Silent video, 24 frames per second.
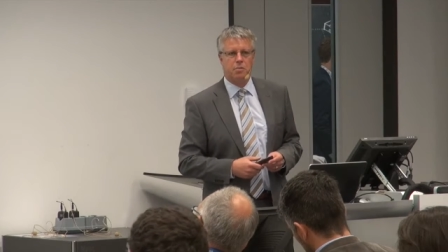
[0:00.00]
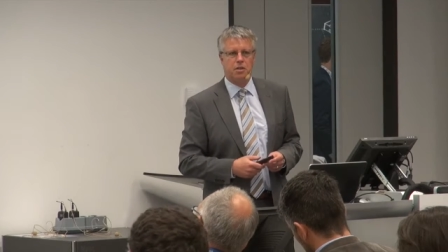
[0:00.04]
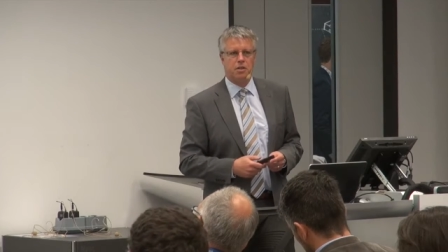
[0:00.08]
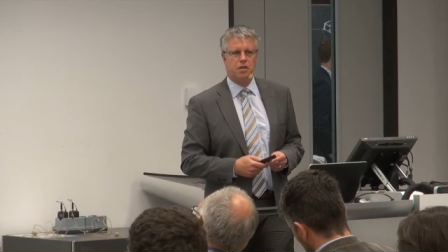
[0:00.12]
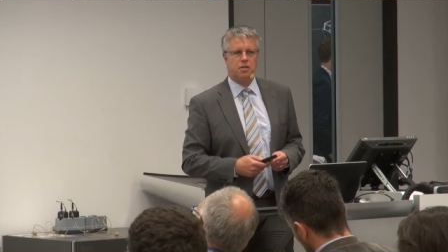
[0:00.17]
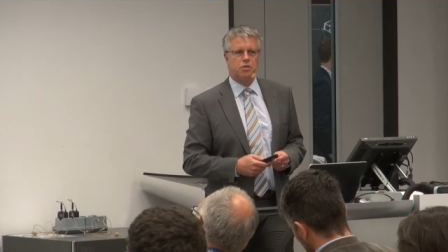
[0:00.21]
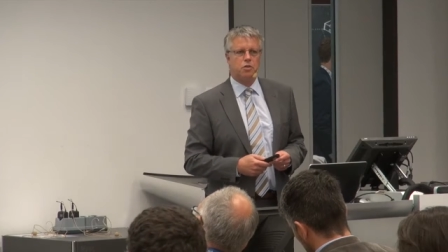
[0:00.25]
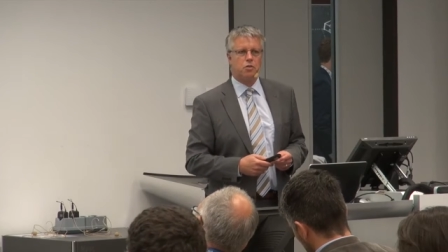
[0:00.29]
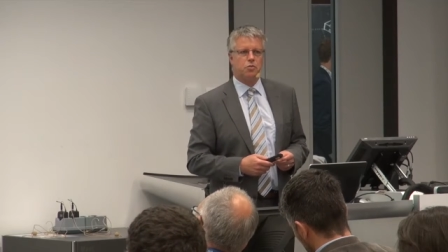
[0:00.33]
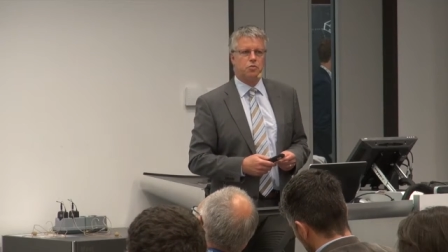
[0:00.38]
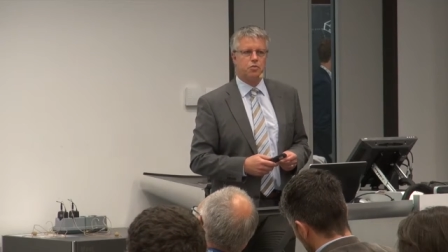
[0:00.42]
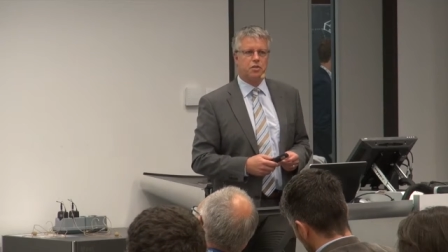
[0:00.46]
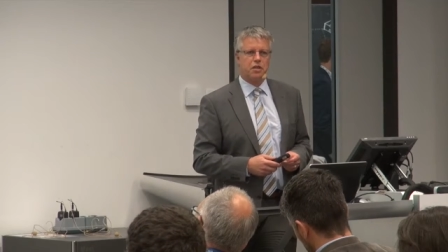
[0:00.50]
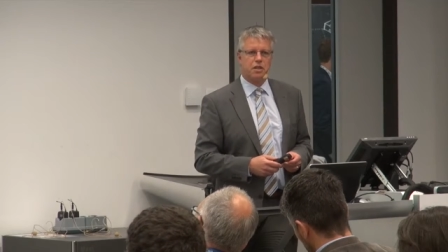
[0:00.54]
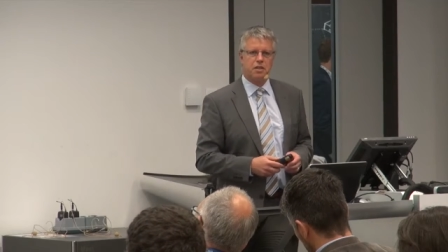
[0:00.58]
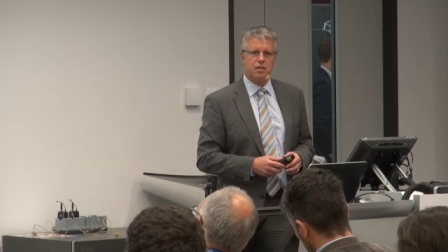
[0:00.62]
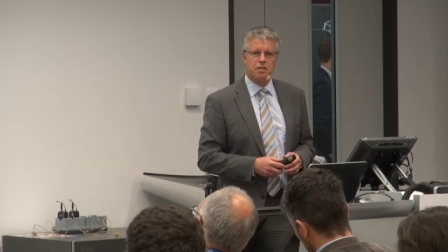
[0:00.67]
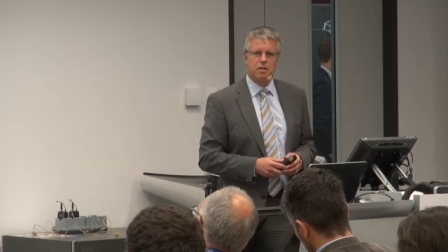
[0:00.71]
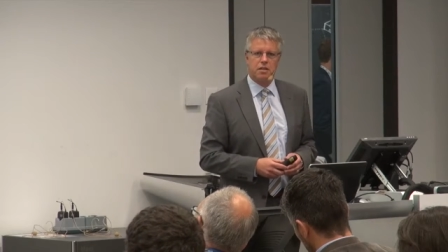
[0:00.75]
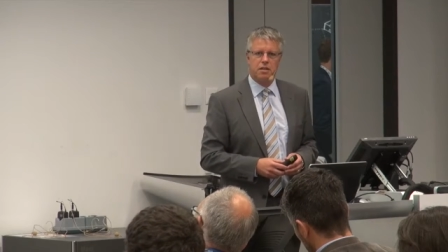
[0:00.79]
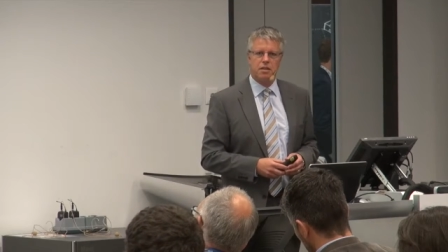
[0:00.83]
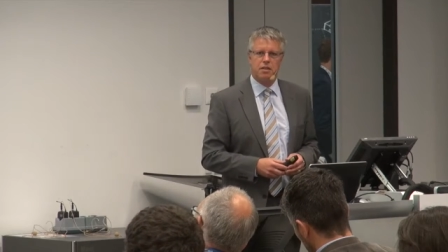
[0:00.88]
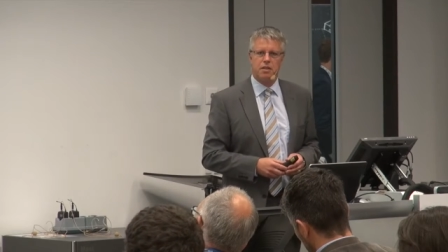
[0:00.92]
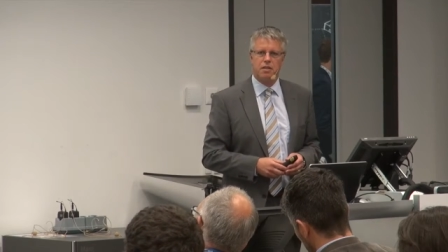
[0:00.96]
part of
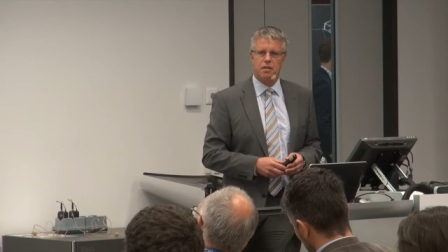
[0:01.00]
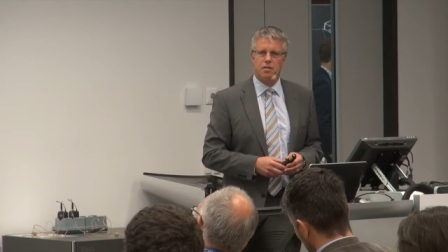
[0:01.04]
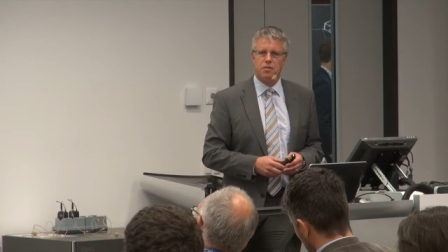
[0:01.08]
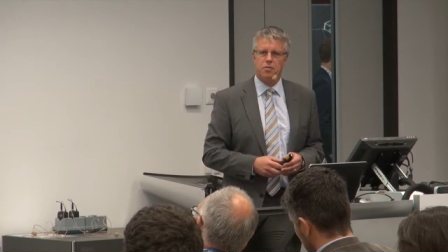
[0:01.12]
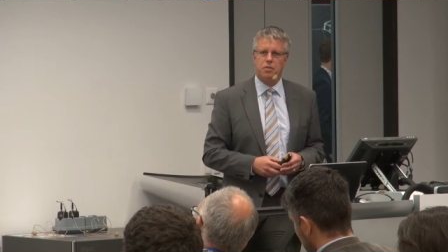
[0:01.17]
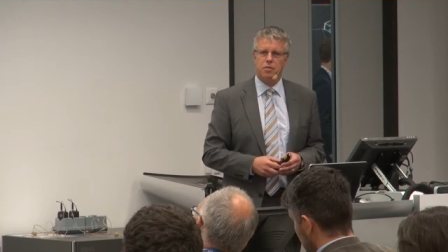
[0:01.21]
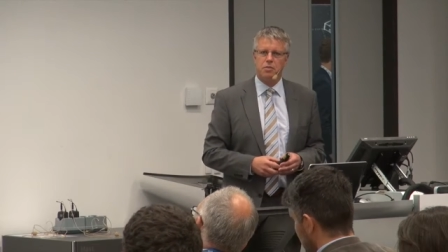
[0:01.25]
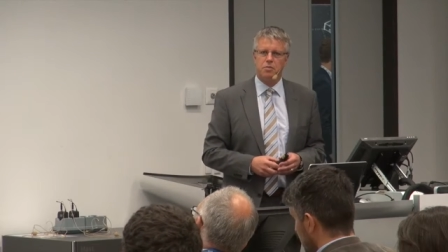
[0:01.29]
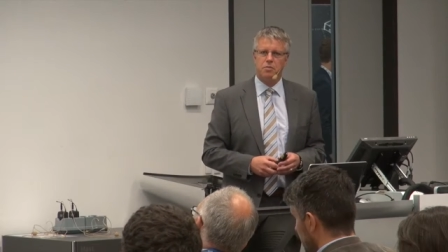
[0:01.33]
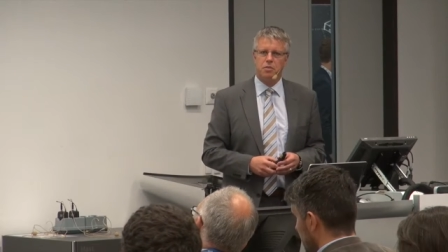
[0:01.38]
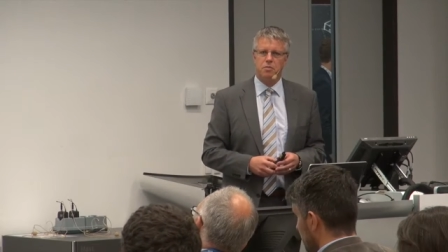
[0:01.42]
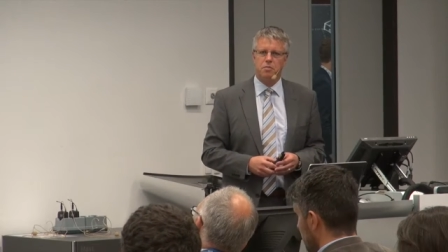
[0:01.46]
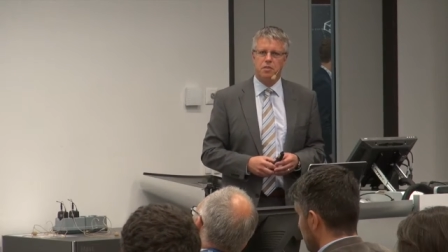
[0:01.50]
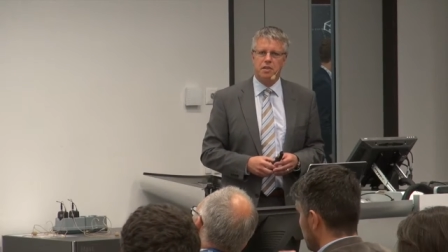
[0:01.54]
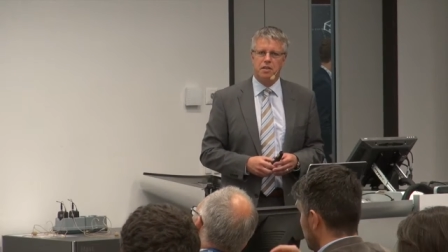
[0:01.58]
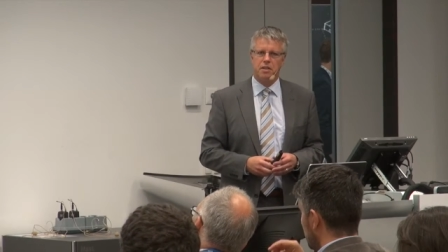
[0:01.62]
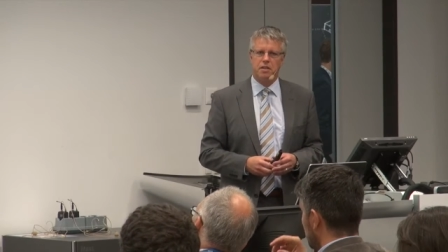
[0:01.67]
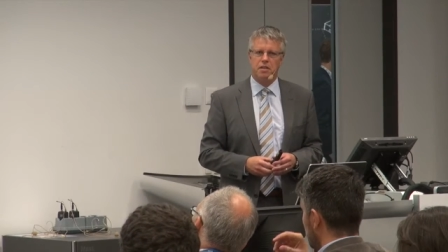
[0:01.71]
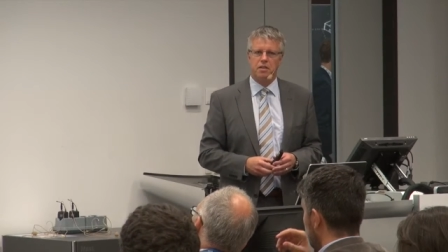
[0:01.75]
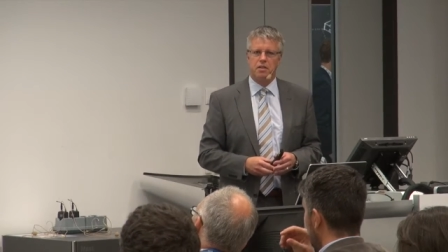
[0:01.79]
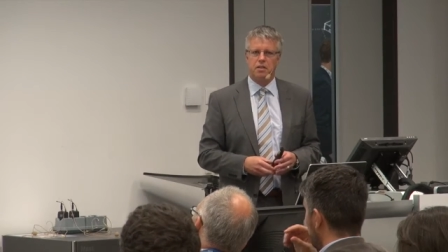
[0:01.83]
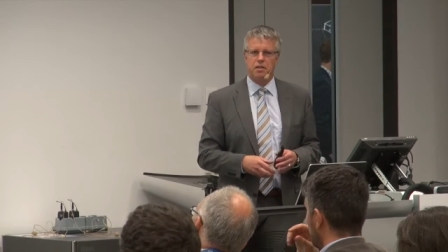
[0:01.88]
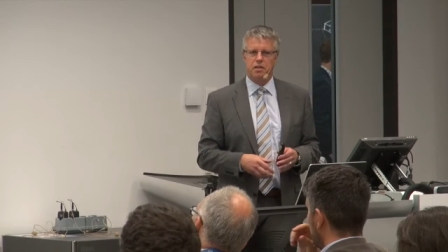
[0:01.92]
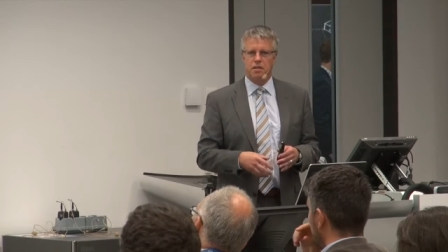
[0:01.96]
Ranke, one of the
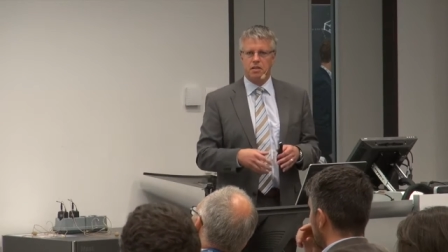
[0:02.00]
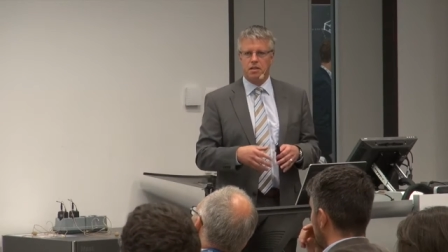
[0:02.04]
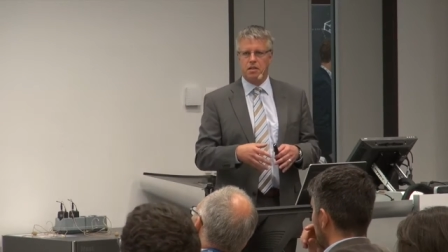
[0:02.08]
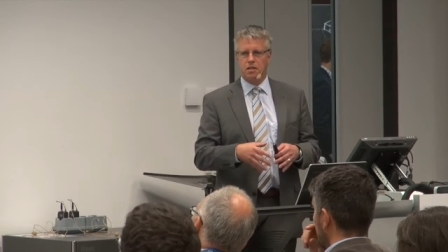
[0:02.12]
big